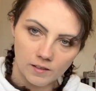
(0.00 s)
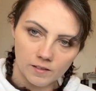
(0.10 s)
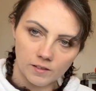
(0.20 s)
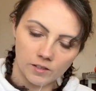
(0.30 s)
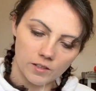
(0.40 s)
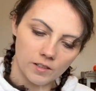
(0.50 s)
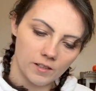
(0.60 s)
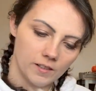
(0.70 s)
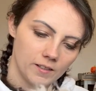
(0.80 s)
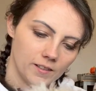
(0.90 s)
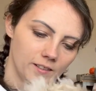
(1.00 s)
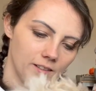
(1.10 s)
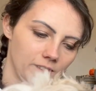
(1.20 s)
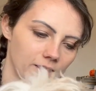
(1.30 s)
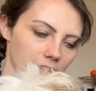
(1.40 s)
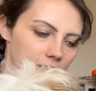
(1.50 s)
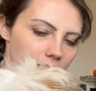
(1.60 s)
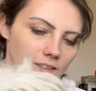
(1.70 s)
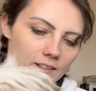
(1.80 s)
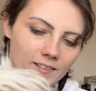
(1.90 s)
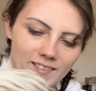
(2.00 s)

Look good? You like it?